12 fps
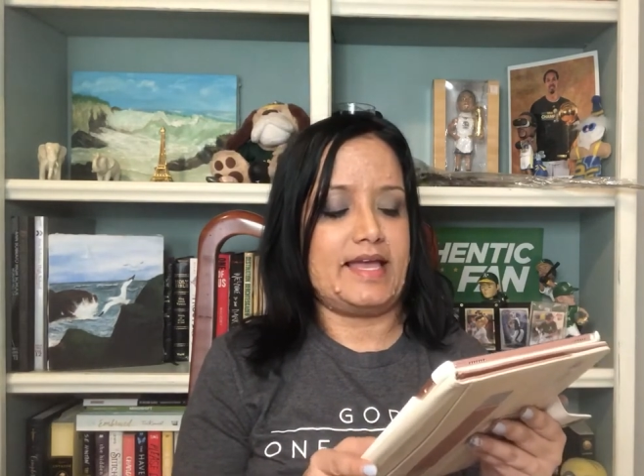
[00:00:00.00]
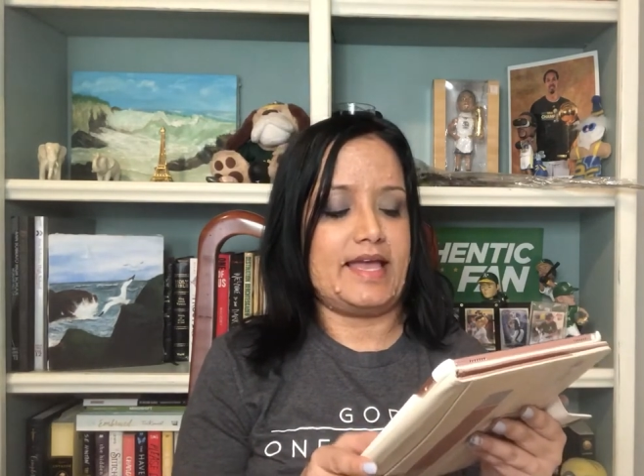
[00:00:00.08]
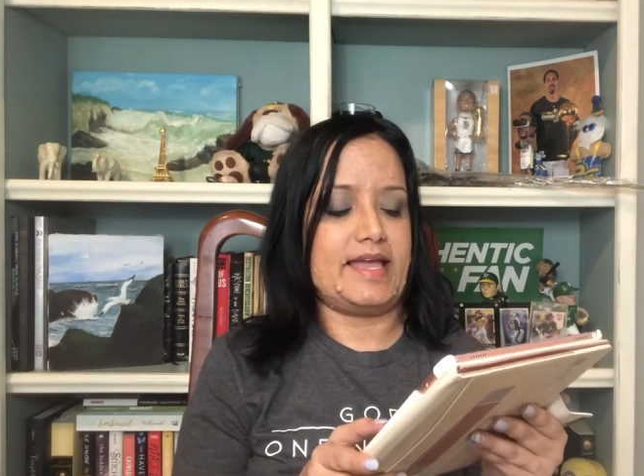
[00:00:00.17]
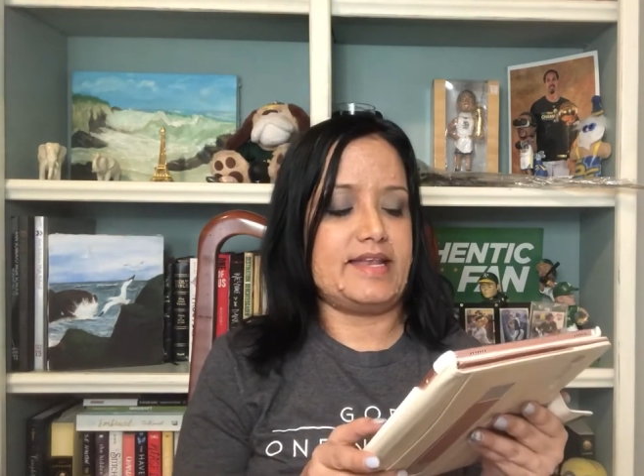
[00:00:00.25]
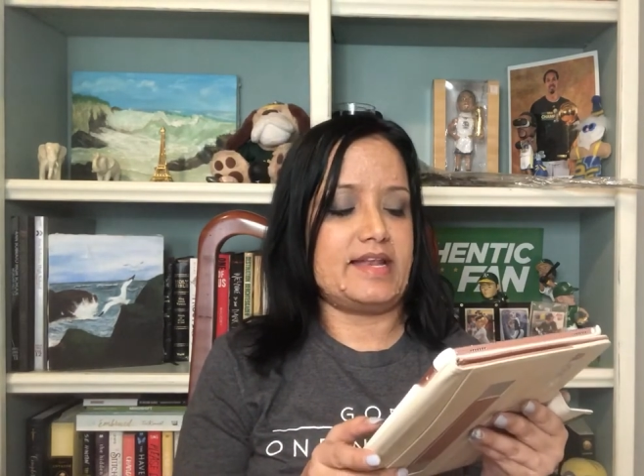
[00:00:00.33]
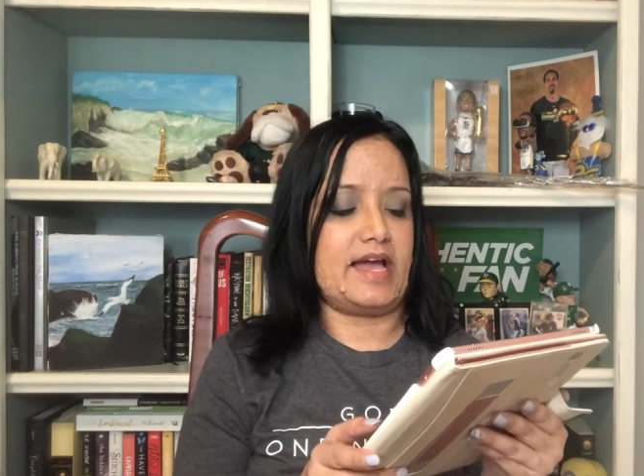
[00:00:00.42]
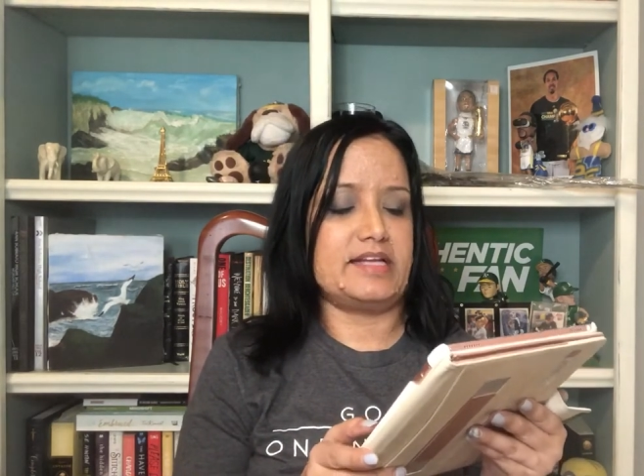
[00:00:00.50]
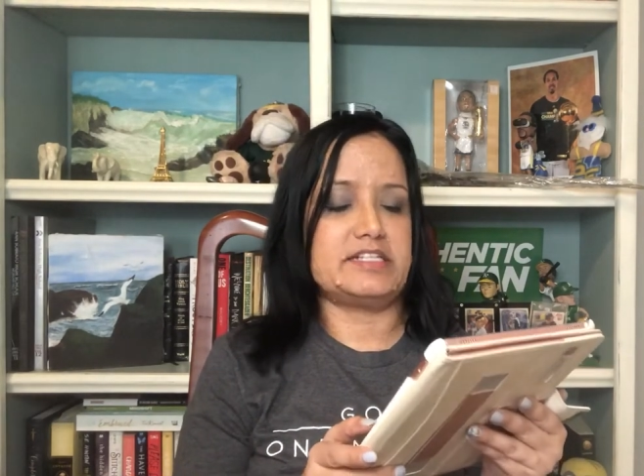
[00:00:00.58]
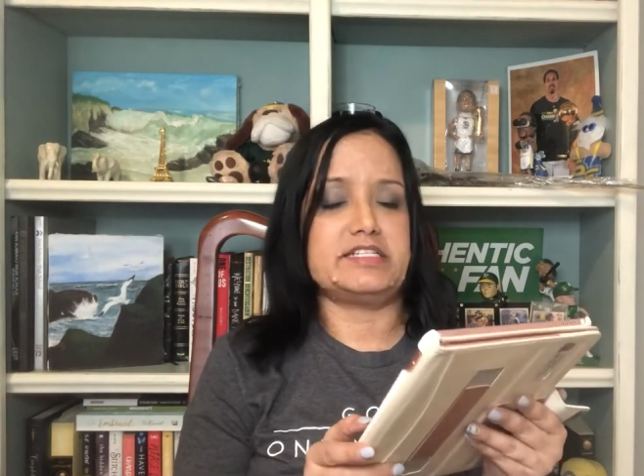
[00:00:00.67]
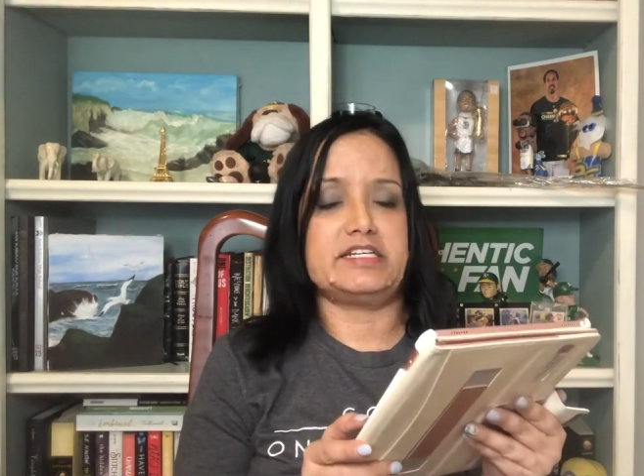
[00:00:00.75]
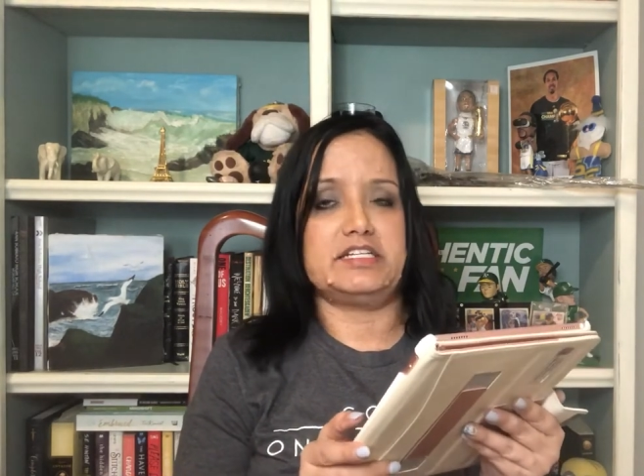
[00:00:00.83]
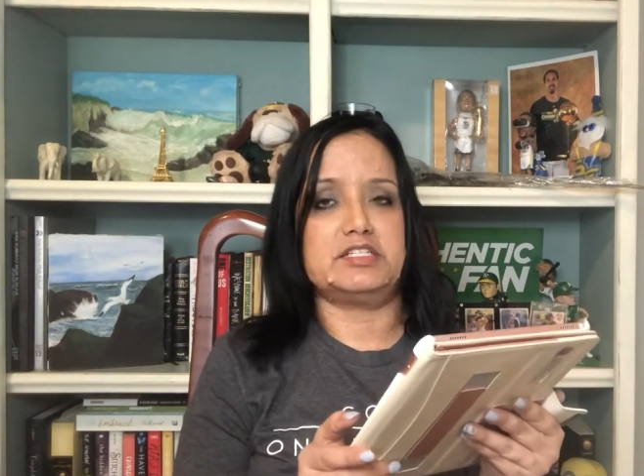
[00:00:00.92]
in
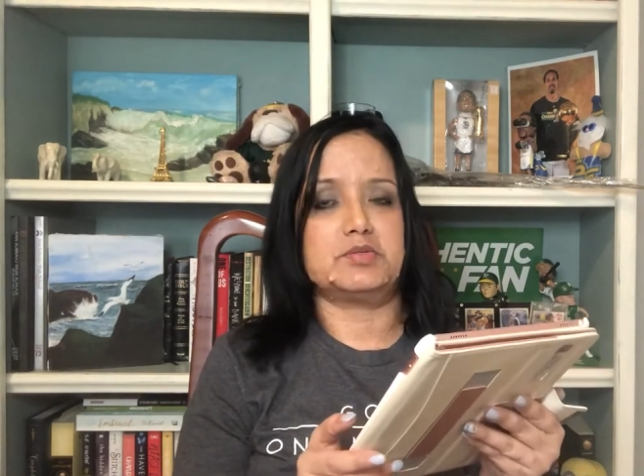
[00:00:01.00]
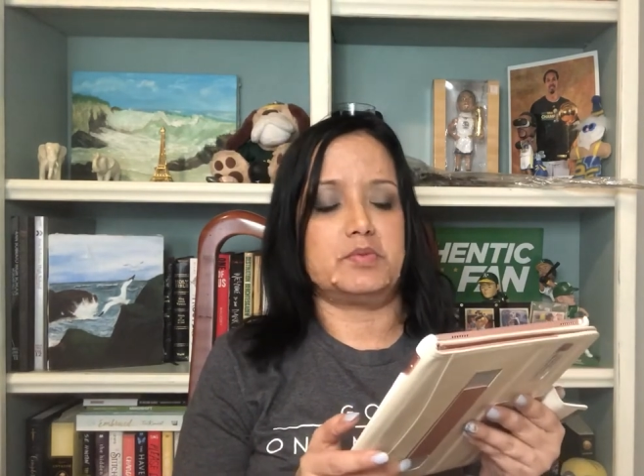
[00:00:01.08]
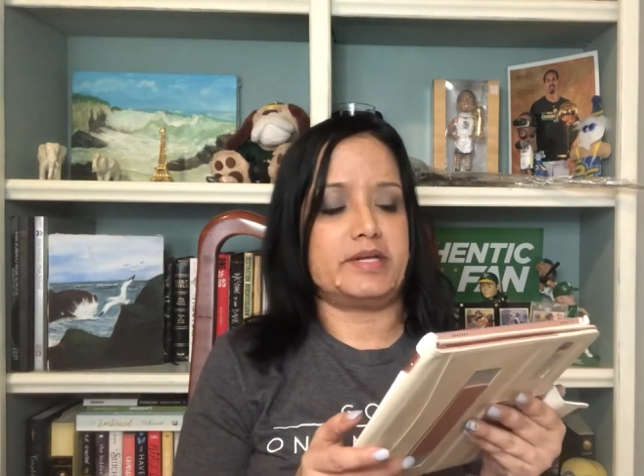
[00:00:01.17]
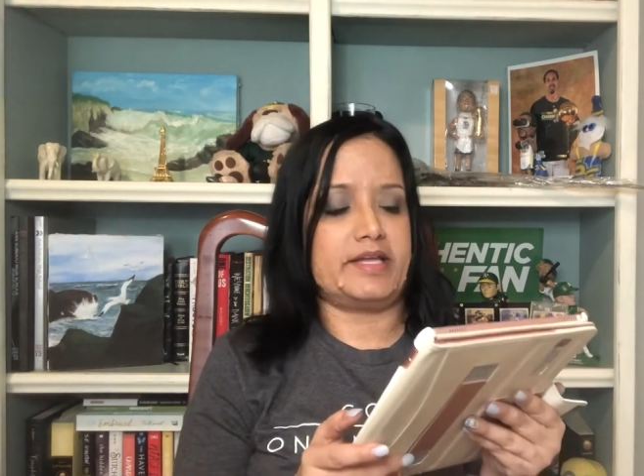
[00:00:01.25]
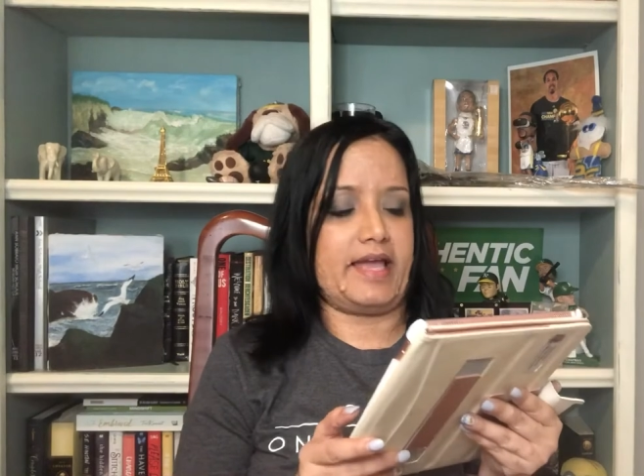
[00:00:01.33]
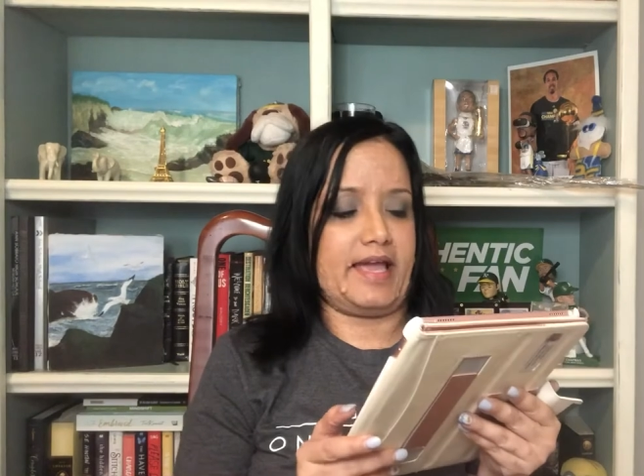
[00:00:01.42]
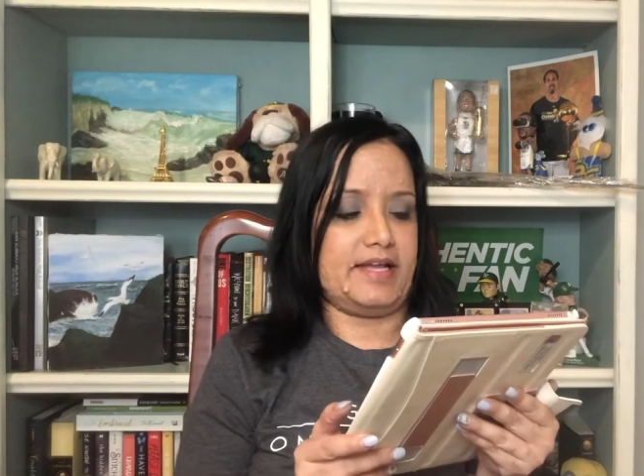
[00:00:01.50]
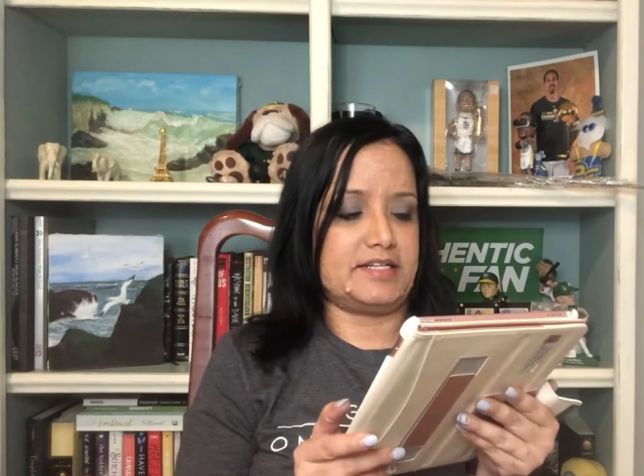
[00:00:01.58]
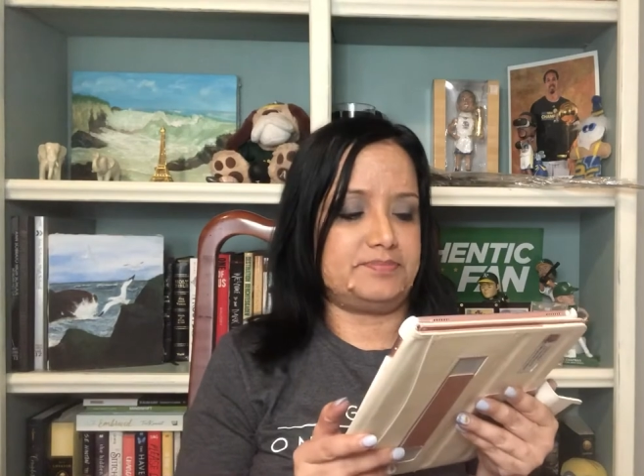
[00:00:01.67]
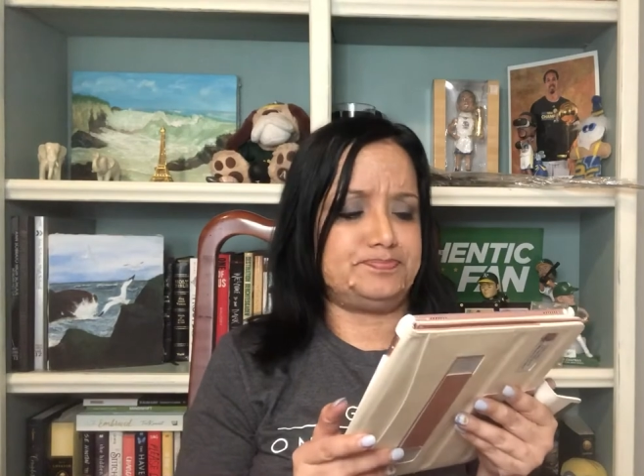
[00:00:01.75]
1928.